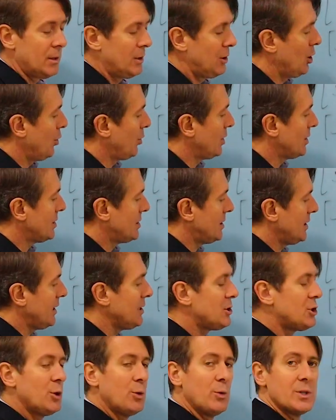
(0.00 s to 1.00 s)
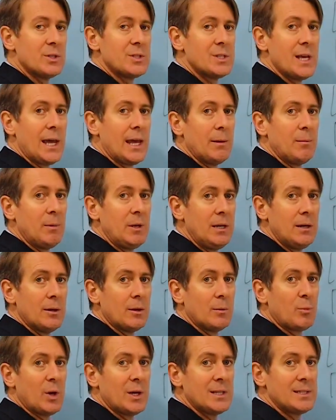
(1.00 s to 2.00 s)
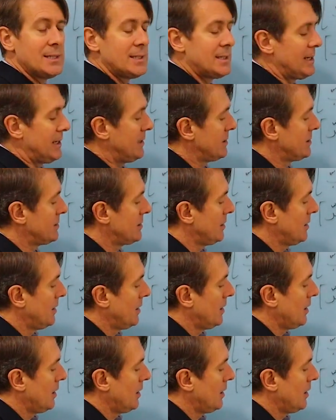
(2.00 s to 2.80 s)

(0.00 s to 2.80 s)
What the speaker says: Notice these two are the same here in present tense.